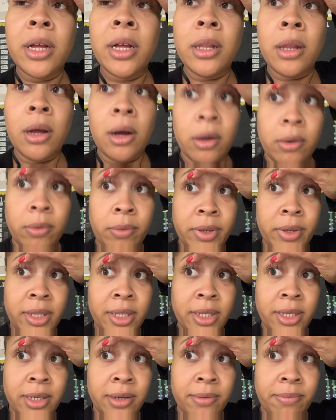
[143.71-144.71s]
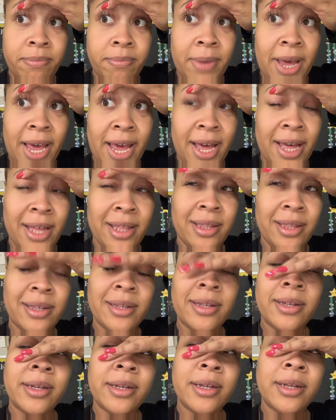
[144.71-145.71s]
along with some math.
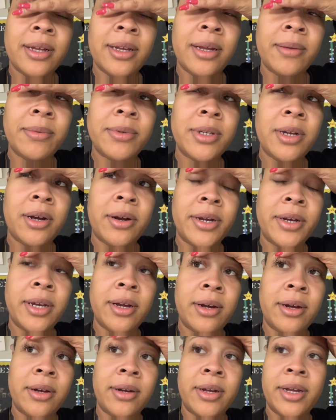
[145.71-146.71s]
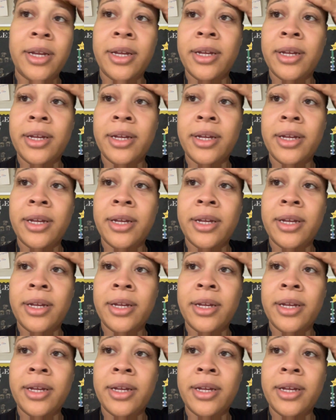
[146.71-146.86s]
I'm sorry, y'all.